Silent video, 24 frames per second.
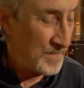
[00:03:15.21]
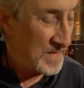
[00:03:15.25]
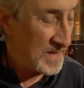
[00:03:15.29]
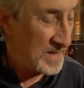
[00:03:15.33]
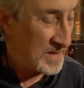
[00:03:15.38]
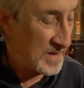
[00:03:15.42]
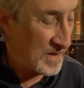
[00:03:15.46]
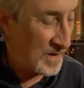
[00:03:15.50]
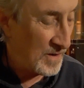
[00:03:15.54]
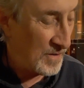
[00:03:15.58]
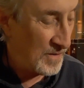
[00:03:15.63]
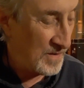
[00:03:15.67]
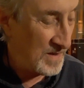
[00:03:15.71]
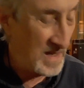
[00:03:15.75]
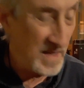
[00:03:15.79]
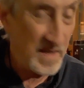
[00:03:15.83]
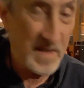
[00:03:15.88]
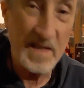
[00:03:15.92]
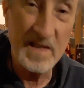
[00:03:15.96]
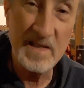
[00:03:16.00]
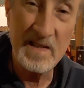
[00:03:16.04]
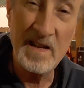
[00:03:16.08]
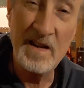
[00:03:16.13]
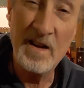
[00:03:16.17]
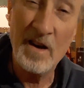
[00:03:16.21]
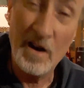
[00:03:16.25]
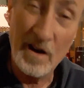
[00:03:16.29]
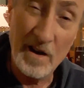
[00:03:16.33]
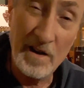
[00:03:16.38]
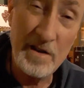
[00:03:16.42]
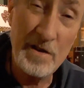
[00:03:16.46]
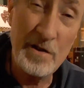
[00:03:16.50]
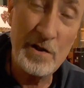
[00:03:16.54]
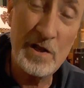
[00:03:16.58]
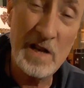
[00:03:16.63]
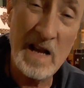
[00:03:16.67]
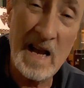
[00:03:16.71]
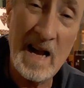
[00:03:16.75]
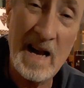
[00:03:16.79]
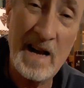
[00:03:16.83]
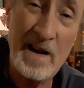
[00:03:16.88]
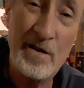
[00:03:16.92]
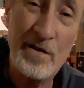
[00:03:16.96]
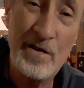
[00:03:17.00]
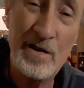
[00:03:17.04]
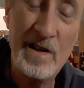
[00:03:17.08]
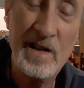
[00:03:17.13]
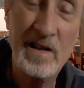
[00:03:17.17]
So this is an
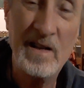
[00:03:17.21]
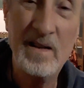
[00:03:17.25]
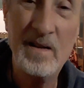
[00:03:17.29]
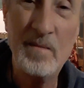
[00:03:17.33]
Unshattered